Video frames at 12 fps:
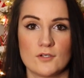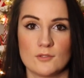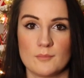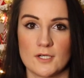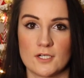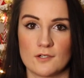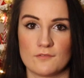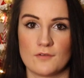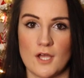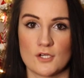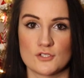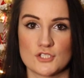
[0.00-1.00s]
good pair of
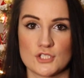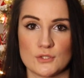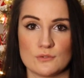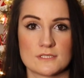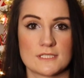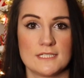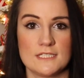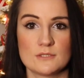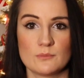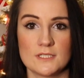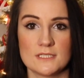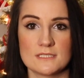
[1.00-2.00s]
house shoes. These
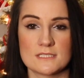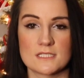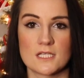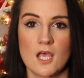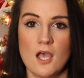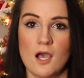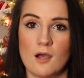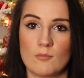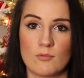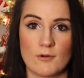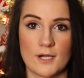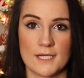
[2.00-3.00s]
ones are
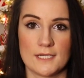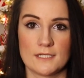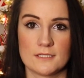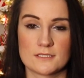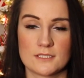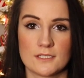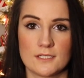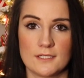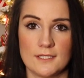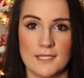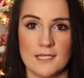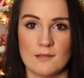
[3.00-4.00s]
brand
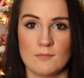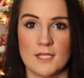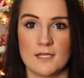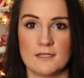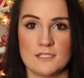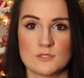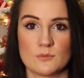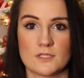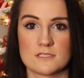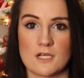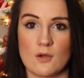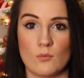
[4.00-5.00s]
name, and these
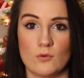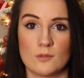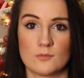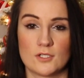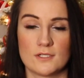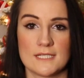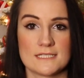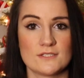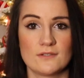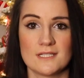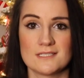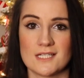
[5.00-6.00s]
ones are Walmart. As
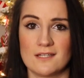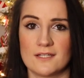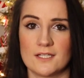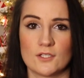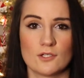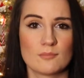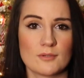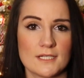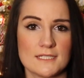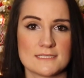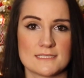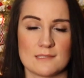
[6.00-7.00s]
you can tell, they look
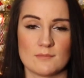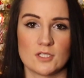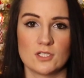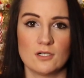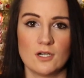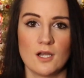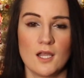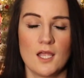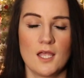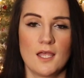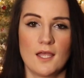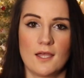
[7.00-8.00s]
pretty similar,
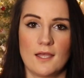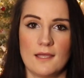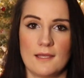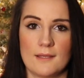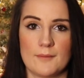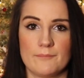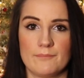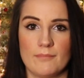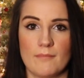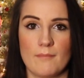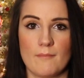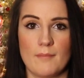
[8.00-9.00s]

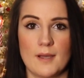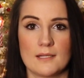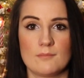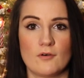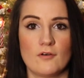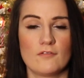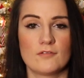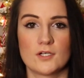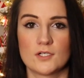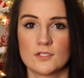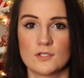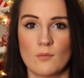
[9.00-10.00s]
but both are
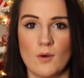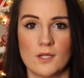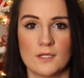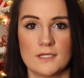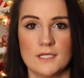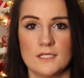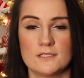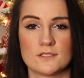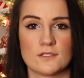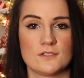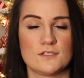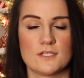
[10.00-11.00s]
good quality.
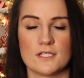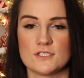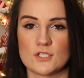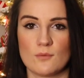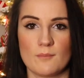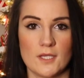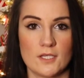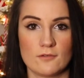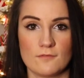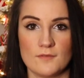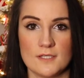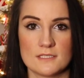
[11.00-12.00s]
They don't make
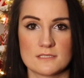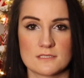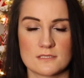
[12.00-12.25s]
your feet